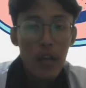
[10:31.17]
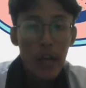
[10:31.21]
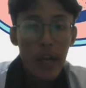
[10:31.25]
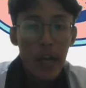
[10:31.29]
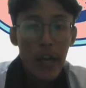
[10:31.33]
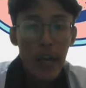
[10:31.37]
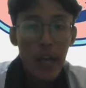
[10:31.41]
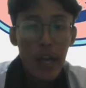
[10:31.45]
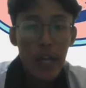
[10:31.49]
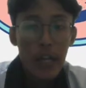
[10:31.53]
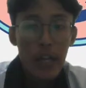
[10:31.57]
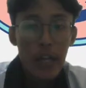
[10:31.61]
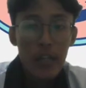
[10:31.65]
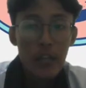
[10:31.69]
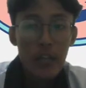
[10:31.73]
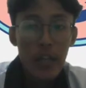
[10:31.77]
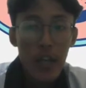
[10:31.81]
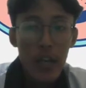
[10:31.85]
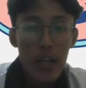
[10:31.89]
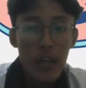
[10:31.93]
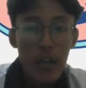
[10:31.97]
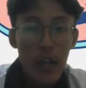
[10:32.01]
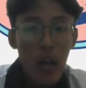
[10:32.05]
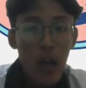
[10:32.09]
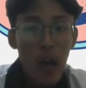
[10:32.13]
In this
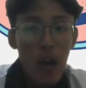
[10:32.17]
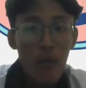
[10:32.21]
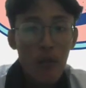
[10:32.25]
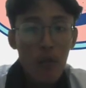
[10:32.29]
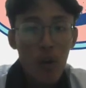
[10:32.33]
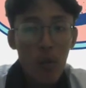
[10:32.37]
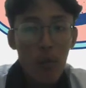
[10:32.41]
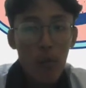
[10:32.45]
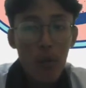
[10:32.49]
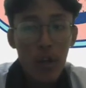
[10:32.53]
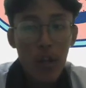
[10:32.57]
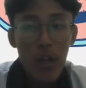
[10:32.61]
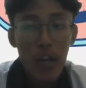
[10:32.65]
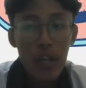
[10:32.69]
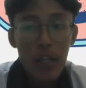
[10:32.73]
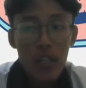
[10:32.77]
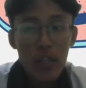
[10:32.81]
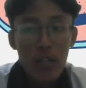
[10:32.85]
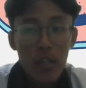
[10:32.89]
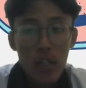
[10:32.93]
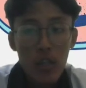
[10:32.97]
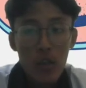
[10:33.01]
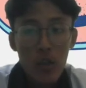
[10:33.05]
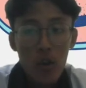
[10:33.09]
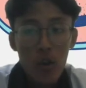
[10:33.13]
era of communication
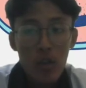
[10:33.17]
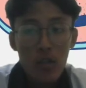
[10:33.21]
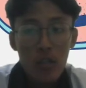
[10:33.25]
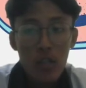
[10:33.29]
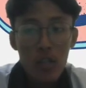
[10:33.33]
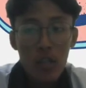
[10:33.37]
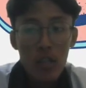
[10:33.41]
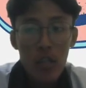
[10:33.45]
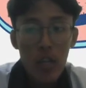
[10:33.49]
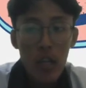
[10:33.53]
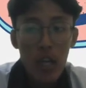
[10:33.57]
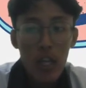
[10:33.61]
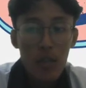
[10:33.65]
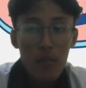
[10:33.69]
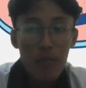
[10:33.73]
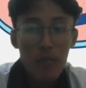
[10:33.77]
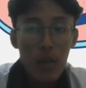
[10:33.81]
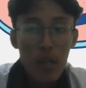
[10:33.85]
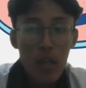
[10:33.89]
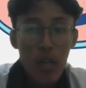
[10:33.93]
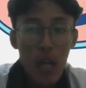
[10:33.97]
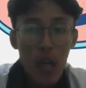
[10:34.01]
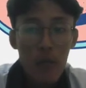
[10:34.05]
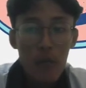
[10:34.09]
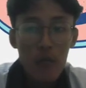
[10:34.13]
technology, it
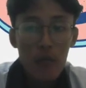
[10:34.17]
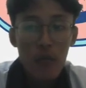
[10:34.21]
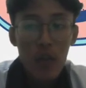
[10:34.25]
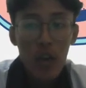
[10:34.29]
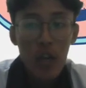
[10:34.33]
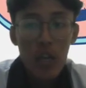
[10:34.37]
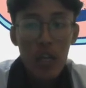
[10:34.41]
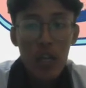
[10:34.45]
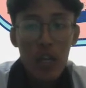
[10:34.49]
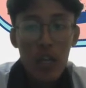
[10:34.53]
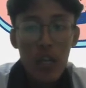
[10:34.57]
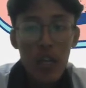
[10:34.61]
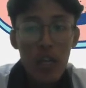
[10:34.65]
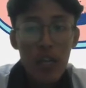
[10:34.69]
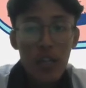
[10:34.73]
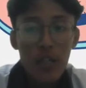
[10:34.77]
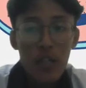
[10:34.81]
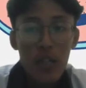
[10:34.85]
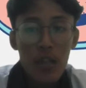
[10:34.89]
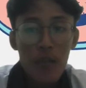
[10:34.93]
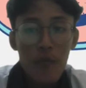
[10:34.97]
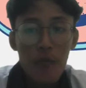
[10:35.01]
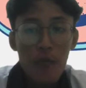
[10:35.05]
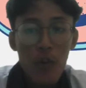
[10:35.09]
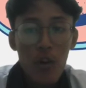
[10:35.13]
became very easy
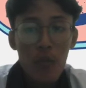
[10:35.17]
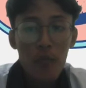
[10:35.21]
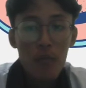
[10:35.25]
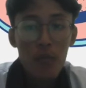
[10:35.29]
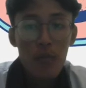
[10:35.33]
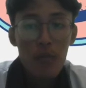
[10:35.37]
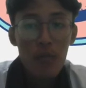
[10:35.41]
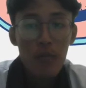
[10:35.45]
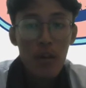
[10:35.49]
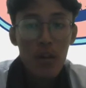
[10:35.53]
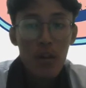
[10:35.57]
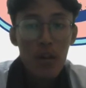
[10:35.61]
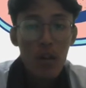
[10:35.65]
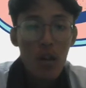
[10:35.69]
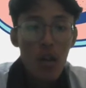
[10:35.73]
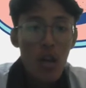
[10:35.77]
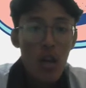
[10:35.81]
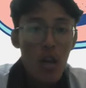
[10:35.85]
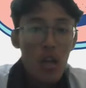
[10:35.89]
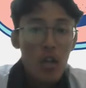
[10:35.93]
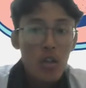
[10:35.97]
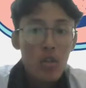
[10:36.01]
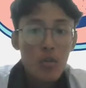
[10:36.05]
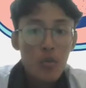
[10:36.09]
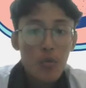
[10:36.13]
for people
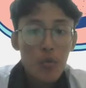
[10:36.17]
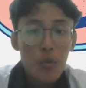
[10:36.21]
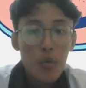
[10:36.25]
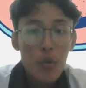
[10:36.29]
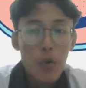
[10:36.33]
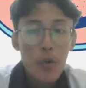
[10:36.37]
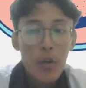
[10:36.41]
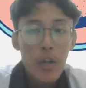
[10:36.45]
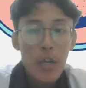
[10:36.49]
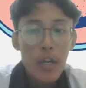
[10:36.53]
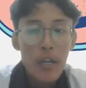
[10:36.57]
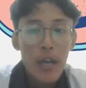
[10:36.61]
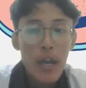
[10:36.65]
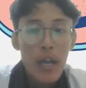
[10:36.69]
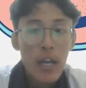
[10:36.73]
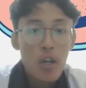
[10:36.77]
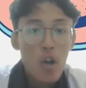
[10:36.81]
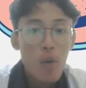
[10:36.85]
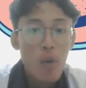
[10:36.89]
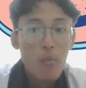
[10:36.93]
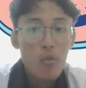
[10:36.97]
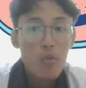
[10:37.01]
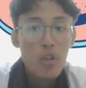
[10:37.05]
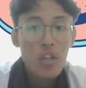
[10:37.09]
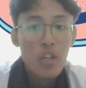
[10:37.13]
to connect and
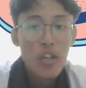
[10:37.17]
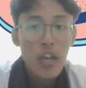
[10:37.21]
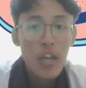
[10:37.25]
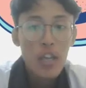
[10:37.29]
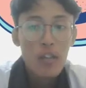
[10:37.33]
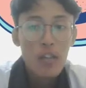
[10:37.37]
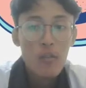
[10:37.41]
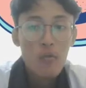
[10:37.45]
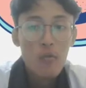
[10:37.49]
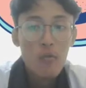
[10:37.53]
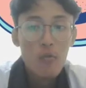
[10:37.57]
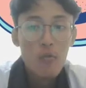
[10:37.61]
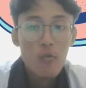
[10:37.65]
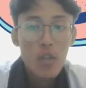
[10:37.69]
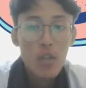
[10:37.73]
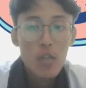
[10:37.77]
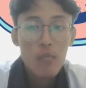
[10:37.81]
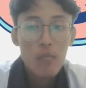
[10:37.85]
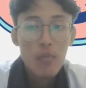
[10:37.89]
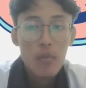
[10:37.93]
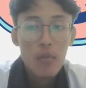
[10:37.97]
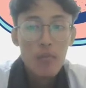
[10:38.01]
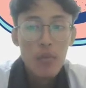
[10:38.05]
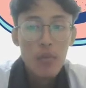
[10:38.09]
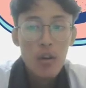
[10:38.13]
communicate with
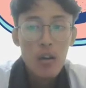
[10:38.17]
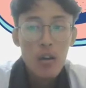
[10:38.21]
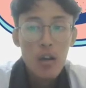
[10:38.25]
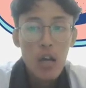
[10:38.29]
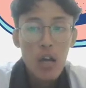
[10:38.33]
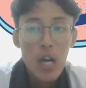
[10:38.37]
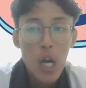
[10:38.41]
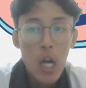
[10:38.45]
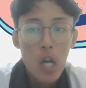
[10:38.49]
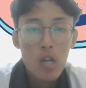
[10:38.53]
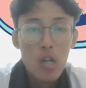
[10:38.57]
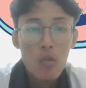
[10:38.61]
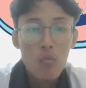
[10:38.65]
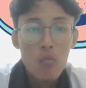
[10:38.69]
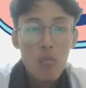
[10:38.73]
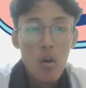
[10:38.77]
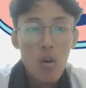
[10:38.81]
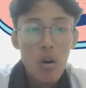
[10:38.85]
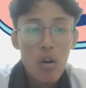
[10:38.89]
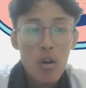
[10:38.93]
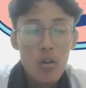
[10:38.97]
people around the world.